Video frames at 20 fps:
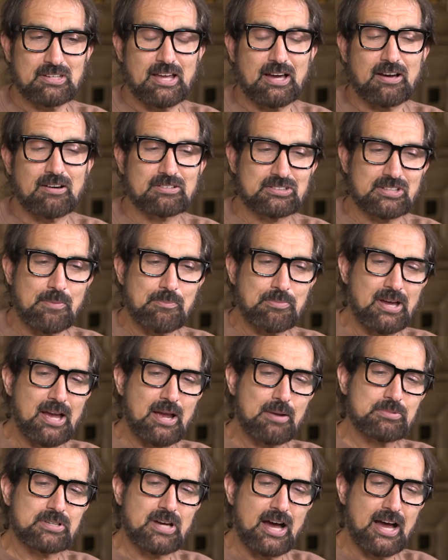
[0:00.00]
now?
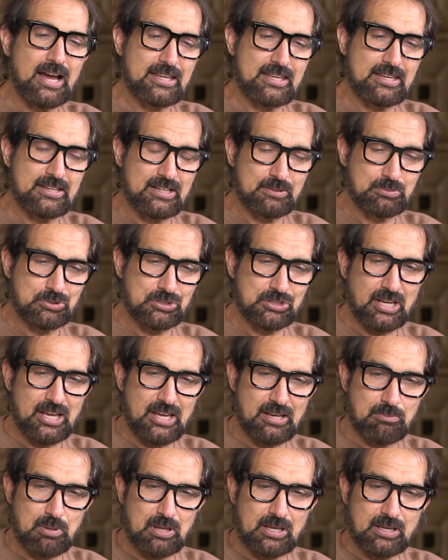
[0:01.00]
Sometimes I get
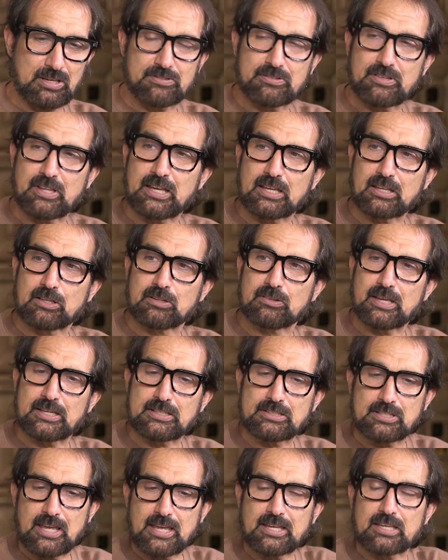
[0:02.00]
upset because they
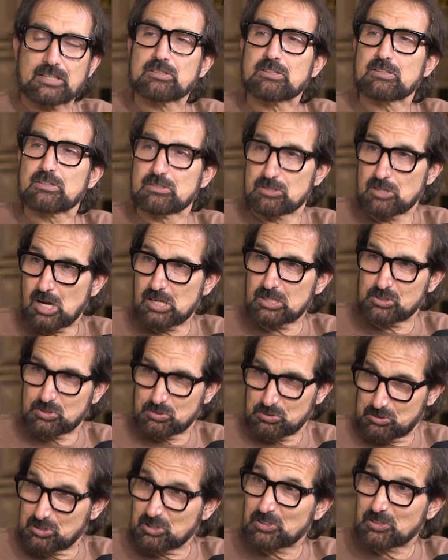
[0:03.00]
take it not so
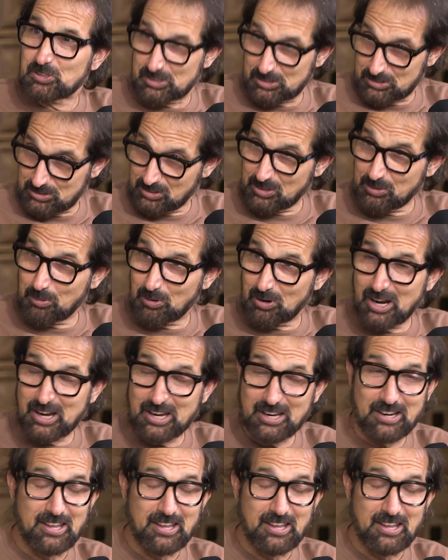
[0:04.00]
seriously, right?